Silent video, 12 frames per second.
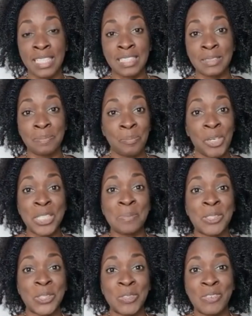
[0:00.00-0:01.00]
it's pretty
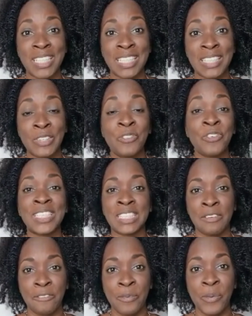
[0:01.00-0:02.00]
much already
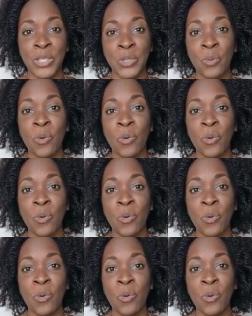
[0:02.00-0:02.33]
written for you.